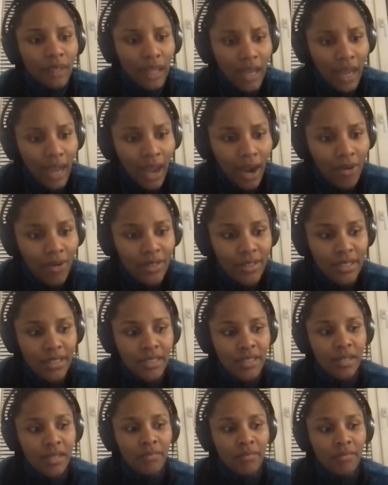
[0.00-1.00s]
our
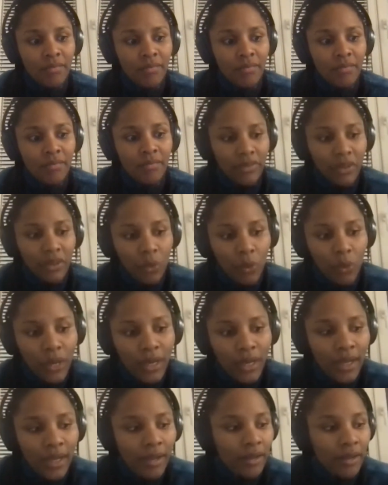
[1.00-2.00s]
team and the
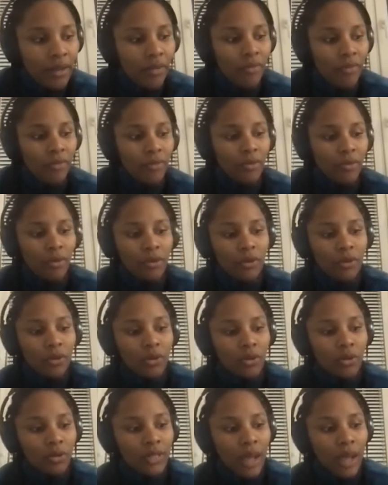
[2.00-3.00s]
way of, you
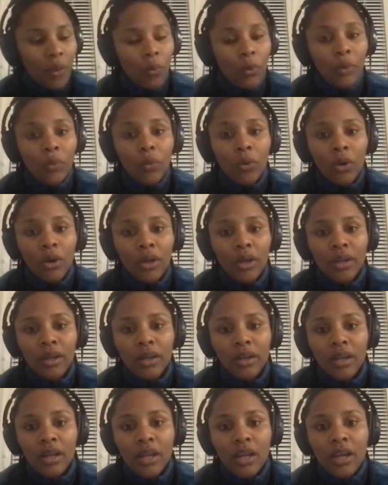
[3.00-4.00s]
know, that we work
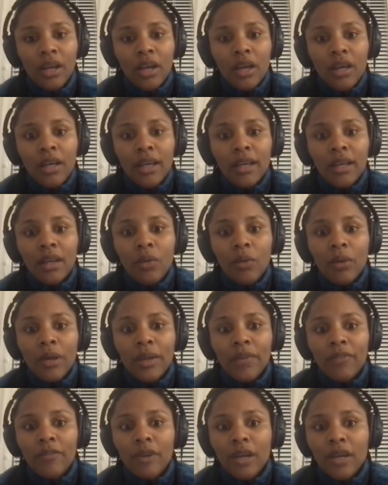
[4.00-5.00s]
in a
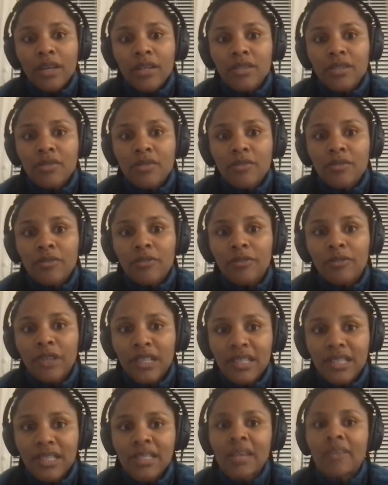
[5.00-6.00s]
way for us to
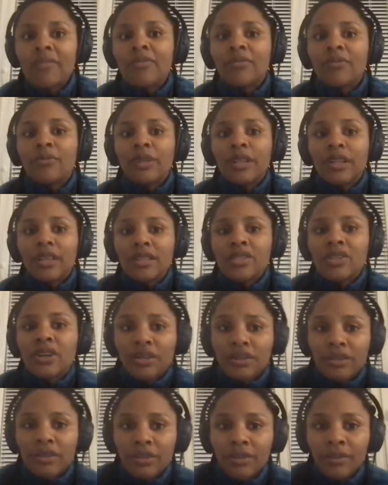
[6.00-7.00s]
feel safe with each
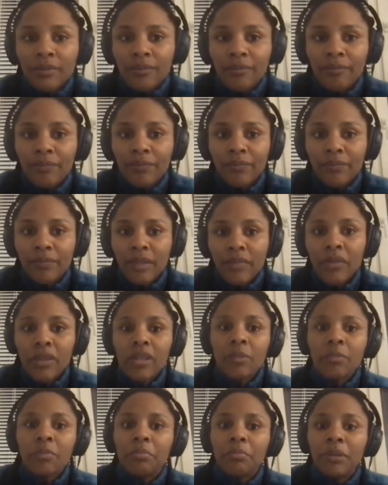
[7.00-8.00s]
other. Even
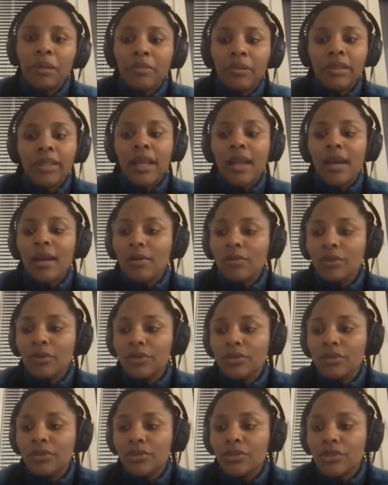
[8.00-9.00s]
the people that I
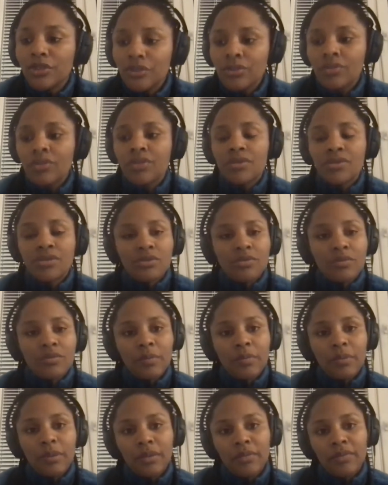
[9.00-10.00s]
would choose to
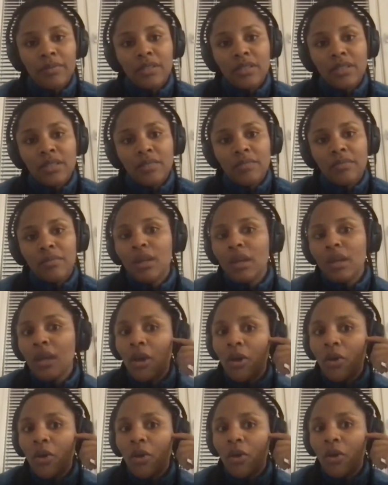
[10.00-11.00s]
be part of the team
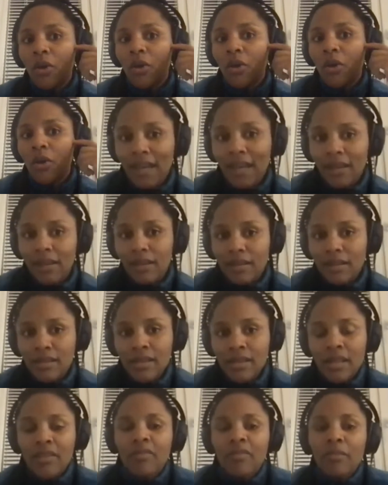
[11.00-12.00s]
was in that
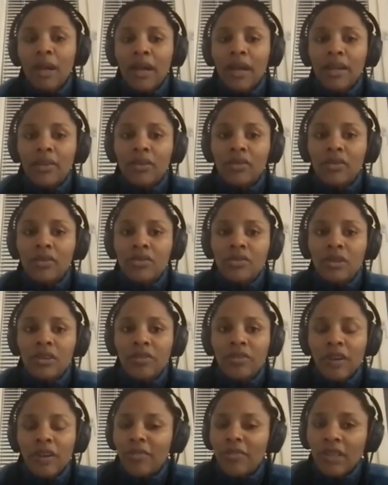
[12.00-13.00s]
state of mind also.
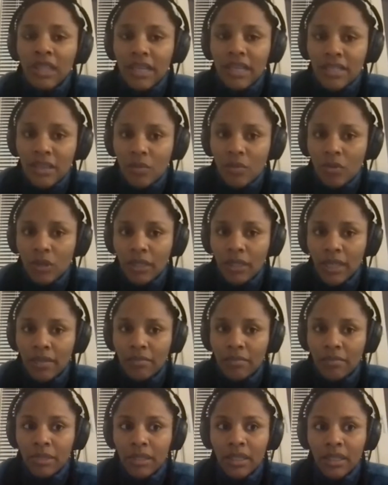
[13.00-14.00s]
If I feel like someone
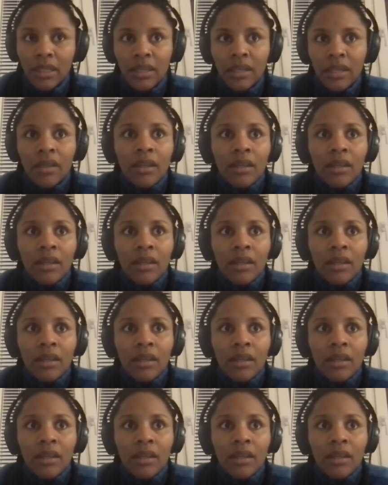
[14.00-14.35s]
can be,